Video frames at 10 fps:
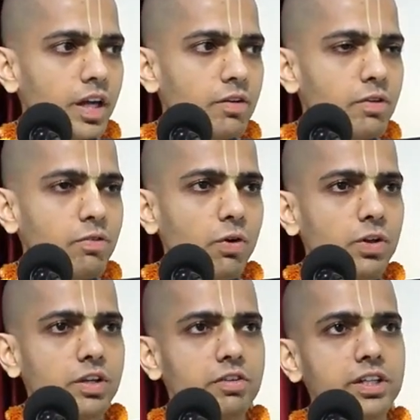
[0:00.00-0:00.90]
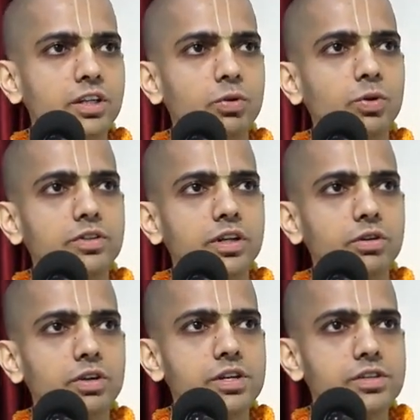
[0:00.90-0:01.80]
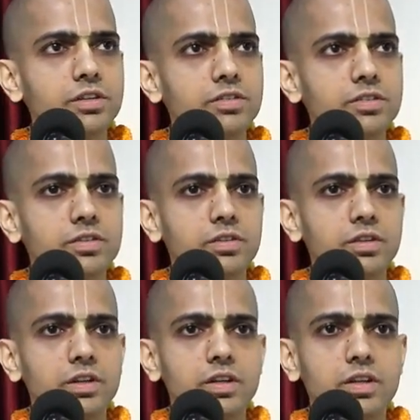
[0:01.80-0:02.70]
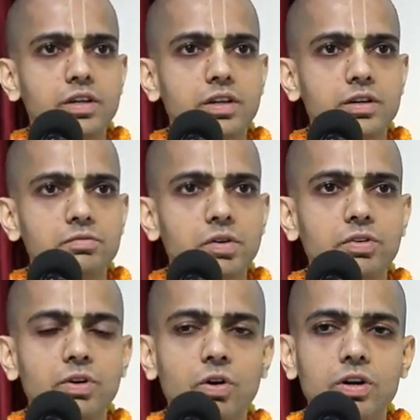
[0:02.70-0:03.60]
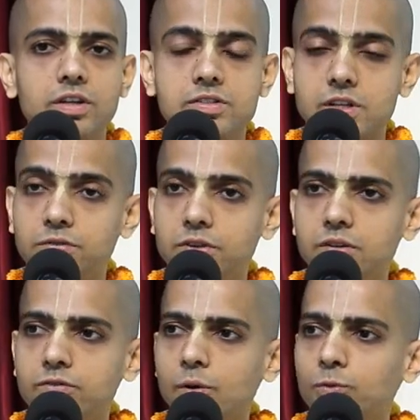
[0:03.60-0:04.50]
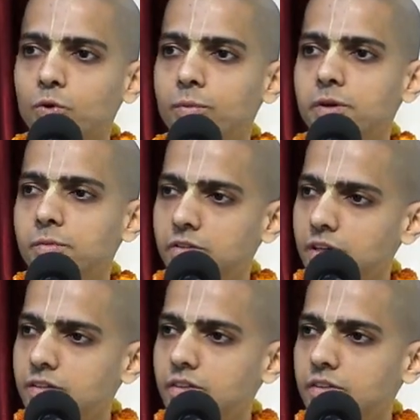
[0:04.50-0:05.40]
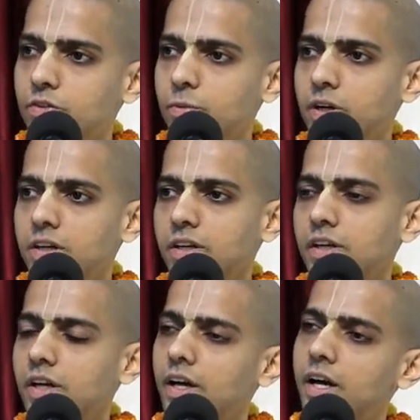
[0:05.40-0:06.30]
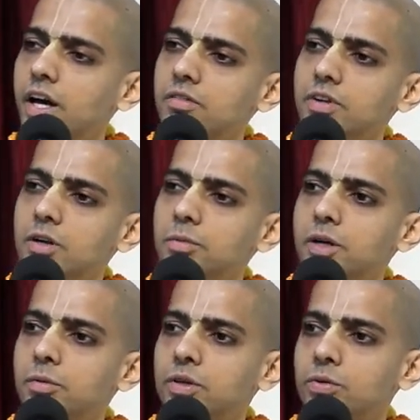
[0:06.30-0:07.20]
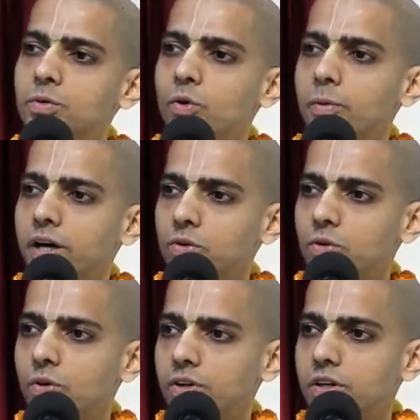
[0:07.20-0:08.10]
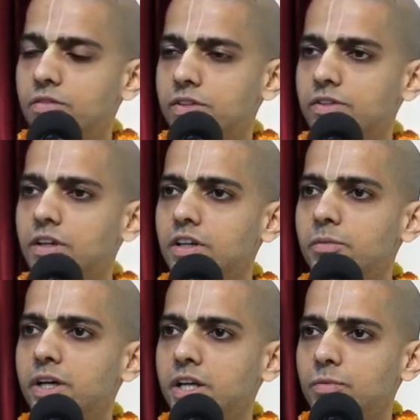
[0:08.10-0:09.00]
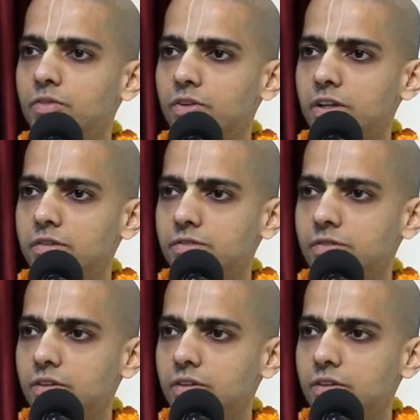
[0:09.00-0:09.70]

If we follow the Vedic rules and regulations, we will not suffer from so many miseries in this world and we'll be able to go back to Godhead, which is the ultimate aim of life.